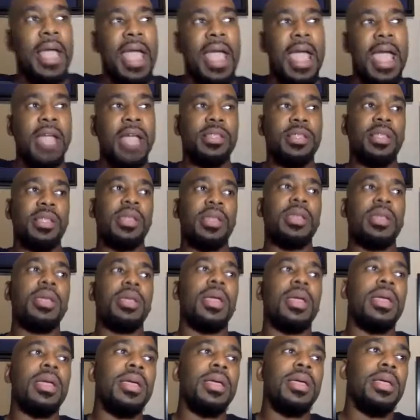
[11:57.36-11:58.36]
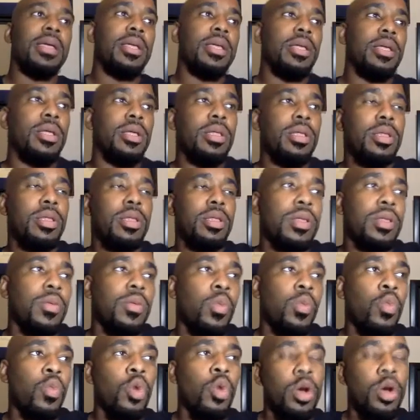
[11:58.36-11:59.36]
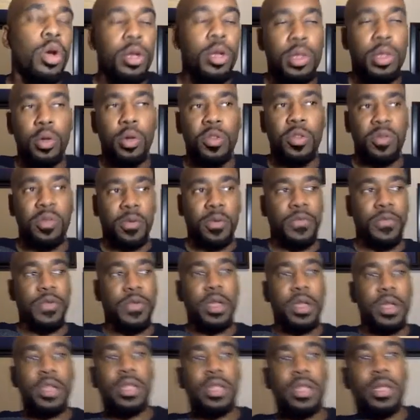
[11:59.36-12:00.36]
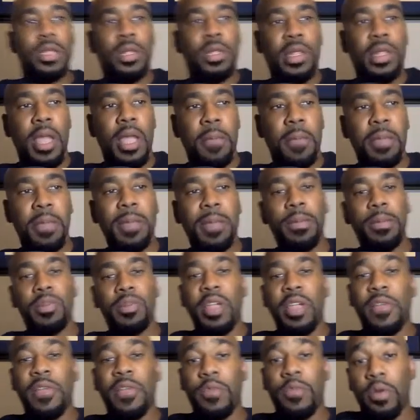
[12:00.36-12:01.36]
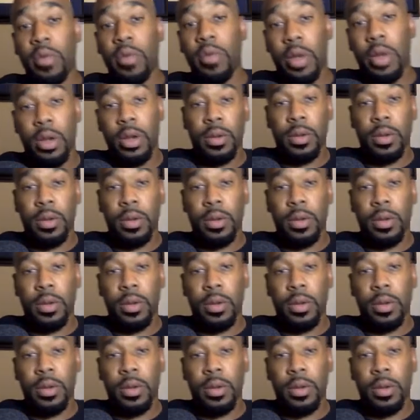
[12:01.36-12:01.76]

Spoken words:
acting is one of those professions that people take for granted.